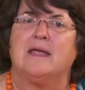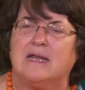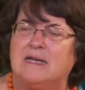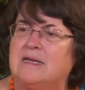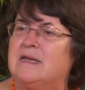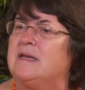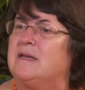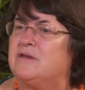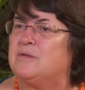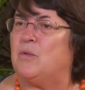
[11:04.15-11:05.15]
Getting it
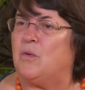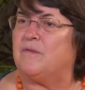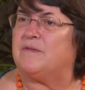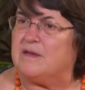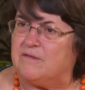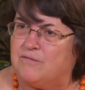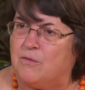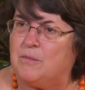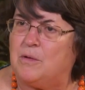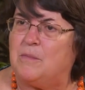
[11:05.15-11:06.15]
into more of the
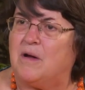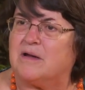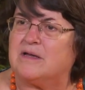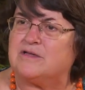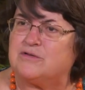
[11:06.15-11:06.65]
informal market